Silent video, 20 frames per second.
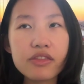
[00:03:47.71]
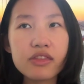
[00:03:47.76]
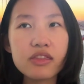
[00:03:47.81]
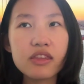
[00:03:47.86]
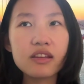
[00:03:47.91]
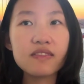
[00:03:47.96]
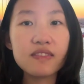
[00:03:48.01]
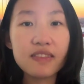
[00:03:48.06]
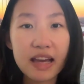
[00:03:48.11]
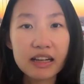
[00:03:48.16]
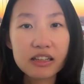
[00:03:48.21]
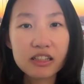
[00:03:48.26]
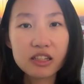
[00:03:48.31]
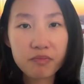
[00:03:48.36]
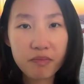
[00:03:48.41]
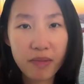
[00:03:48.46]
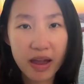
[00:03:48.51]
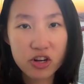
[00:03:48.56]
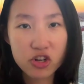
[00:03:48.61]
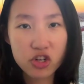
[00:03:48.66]
the next
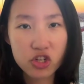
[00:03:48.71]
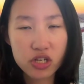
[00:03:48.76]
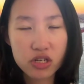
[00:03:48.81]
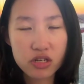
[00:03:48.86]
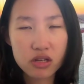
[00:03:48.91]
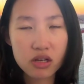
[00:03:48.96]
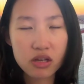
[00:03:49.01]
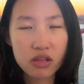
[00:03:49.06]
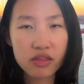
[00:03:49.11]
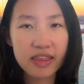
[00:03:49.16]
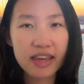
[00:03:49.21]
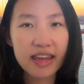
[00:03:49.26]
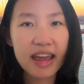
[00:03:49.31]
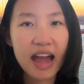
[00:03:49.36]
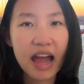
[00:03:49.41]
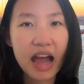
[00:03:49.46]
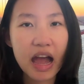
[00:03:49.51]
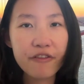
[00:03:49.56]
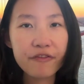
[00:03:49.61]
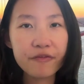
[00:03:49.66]
match they
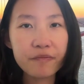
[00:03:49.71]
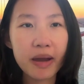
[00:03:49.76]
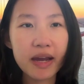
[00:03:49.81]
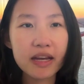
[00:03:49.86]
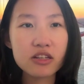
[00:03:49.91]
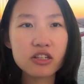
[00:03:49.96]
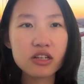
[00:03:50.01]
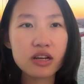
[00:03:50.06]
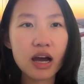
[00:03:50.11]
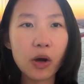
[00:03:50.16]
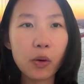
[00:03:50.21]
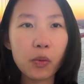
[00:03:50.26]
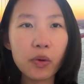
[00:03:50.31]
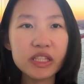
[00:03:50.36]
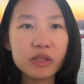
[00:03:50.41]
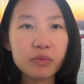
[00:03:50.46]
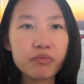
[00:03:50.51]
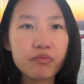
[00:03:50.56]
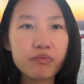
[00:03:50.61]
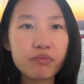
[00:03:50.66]
have might
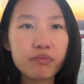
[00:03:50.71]
always